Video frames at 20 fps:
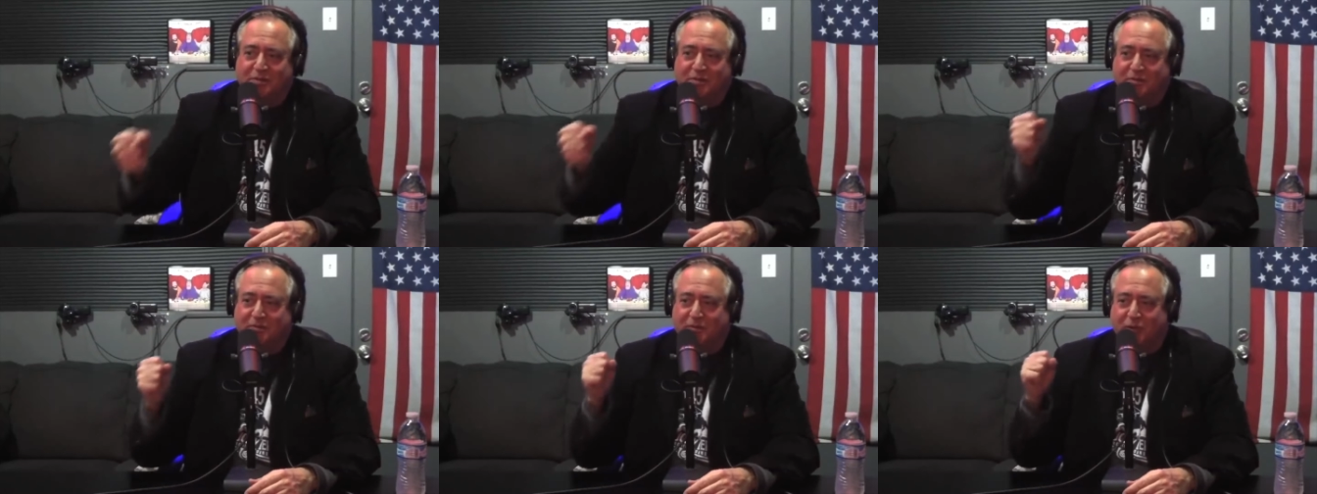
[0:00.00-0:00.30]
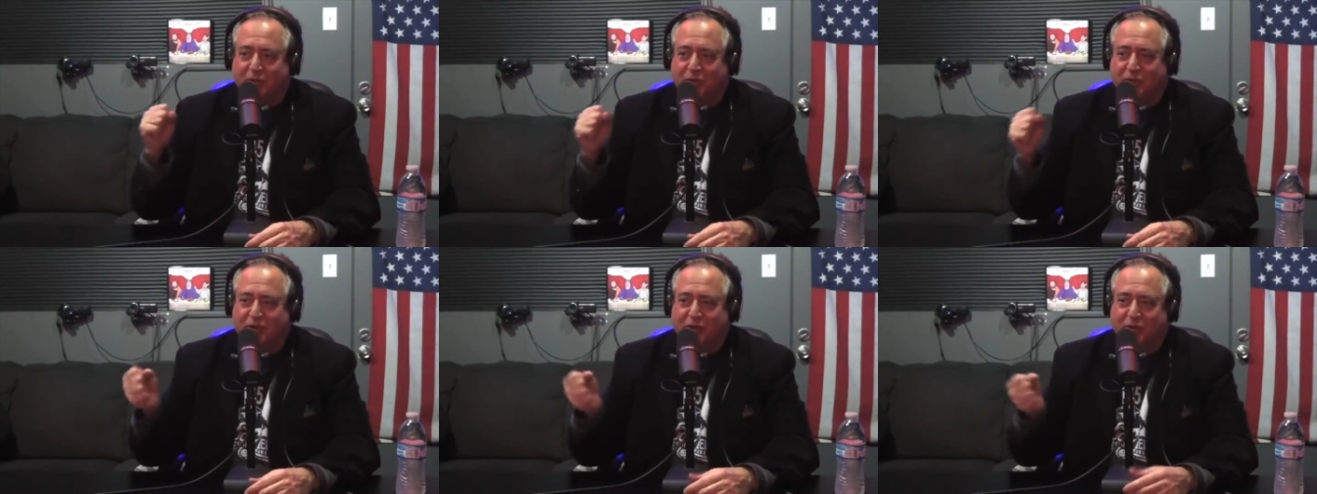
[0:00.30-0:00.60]

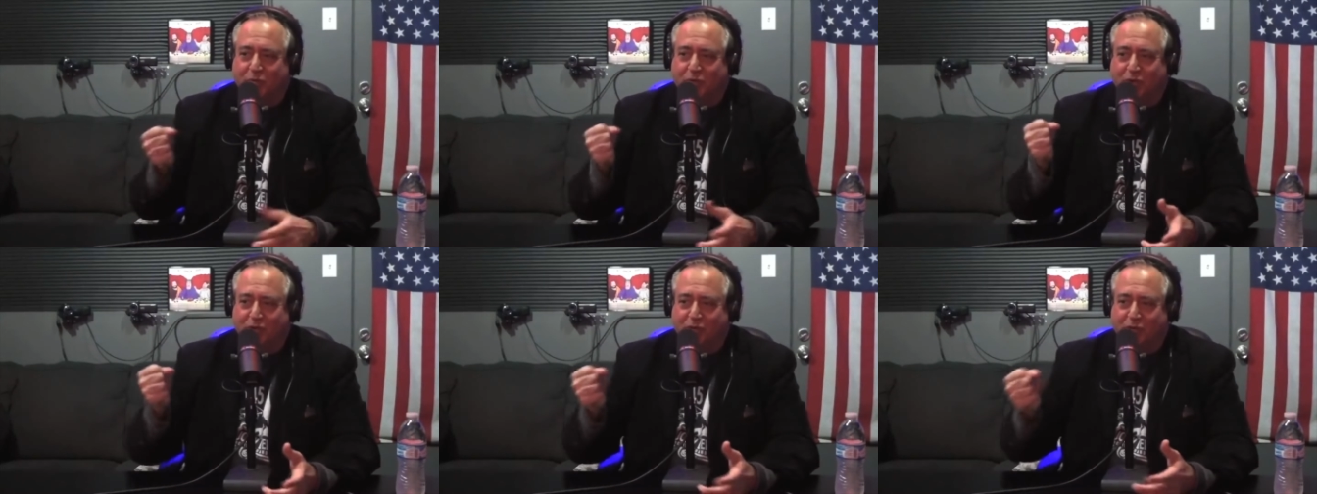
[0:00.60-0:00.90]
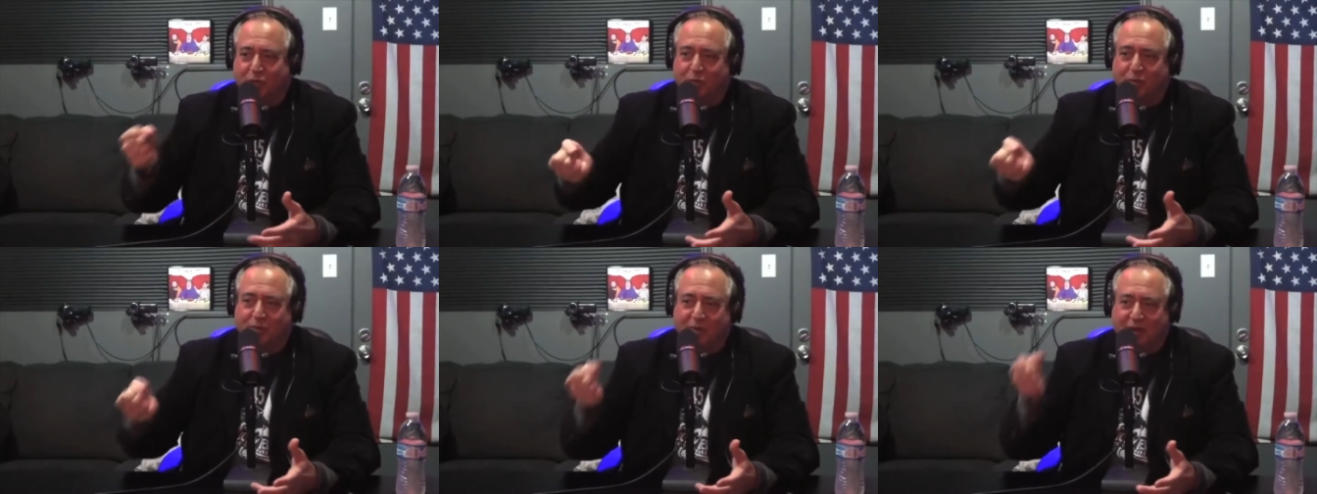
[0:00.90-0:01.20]
phone in one
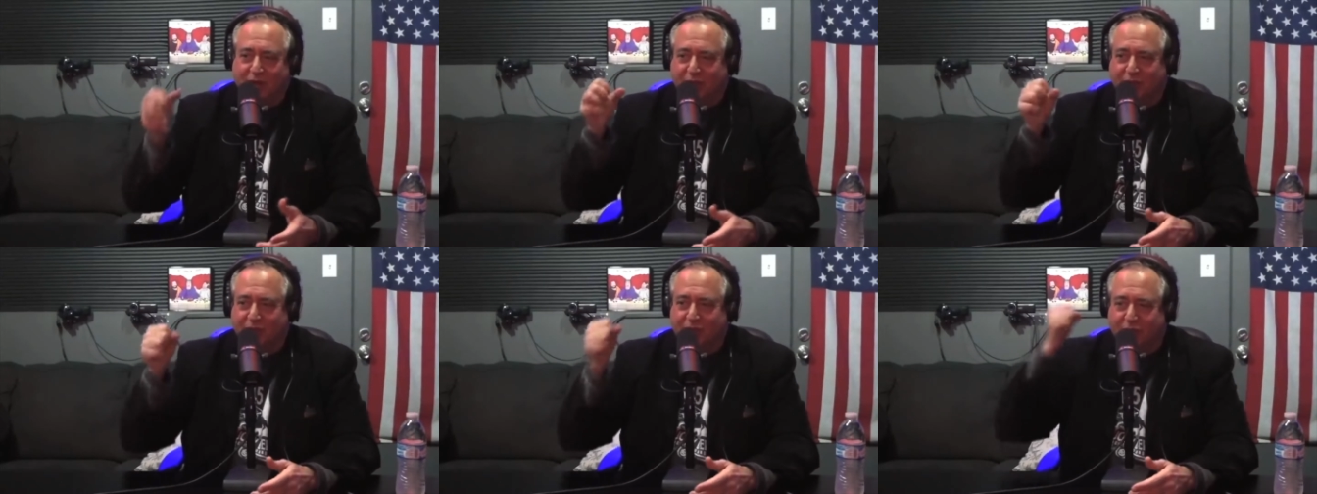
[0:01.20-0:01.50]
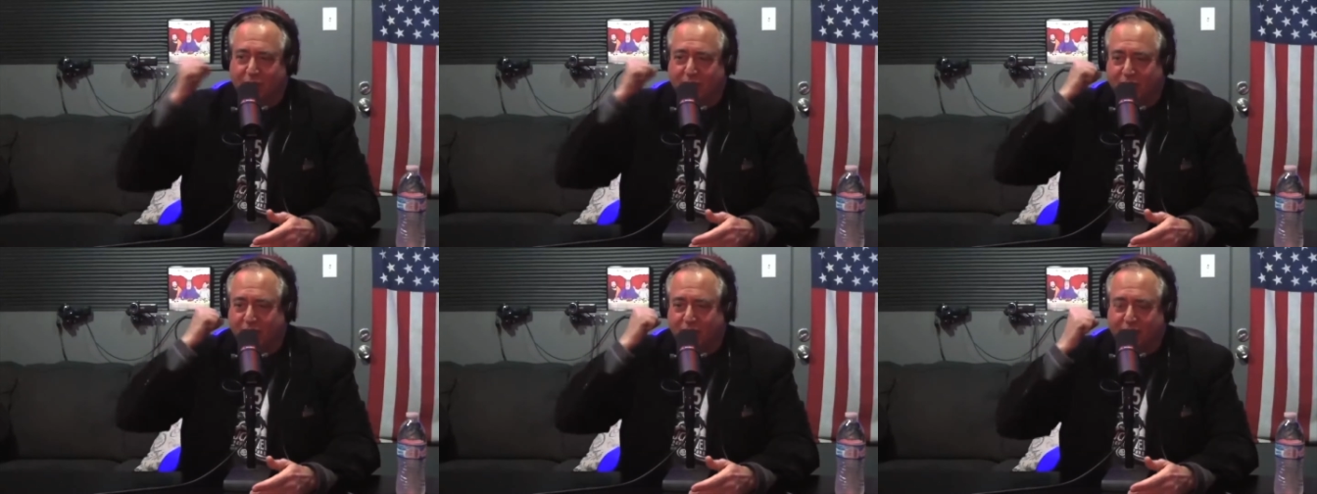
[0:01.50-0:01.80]
room, another
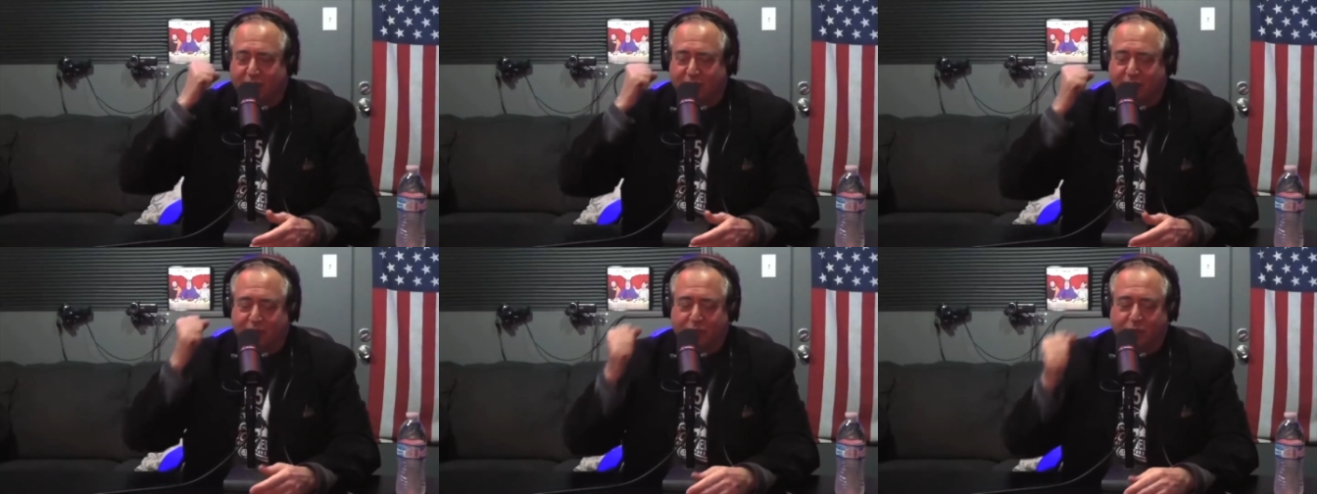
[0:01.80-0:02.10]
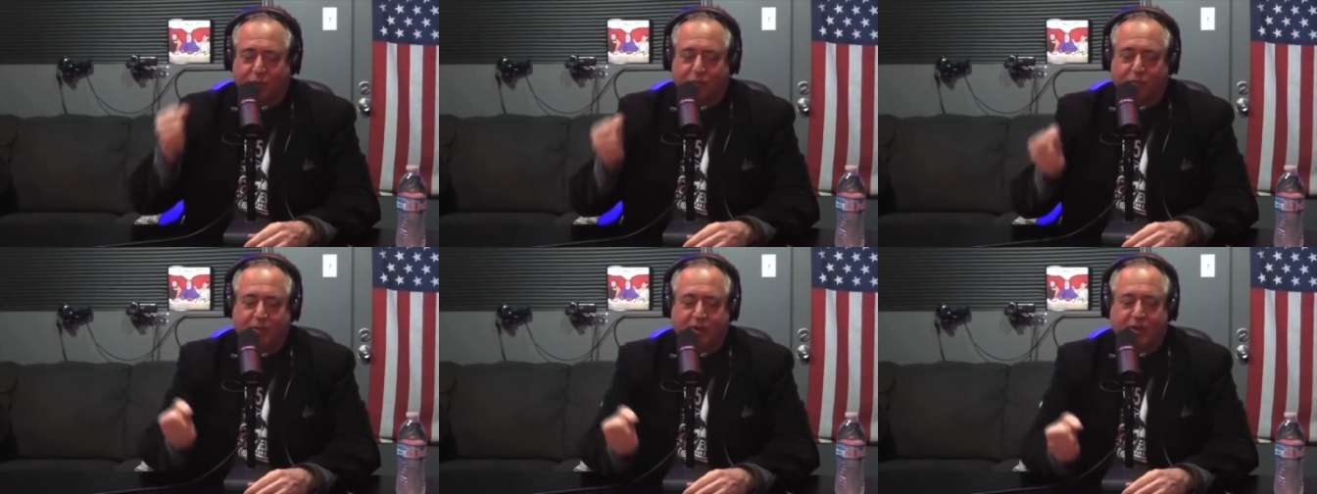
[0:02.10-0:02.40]
phone in another
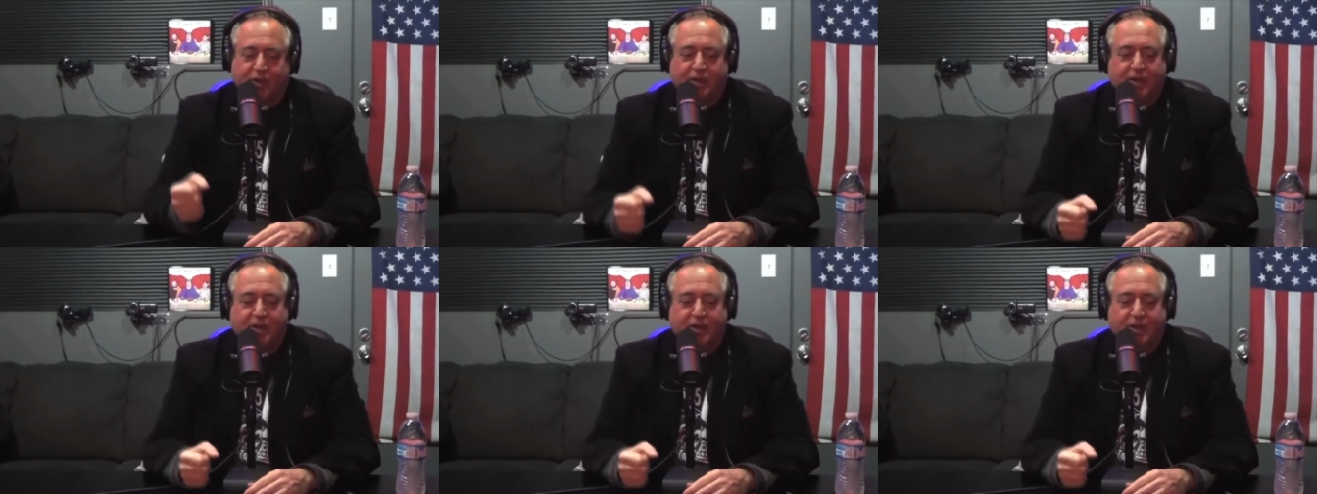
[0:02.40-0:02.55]
room.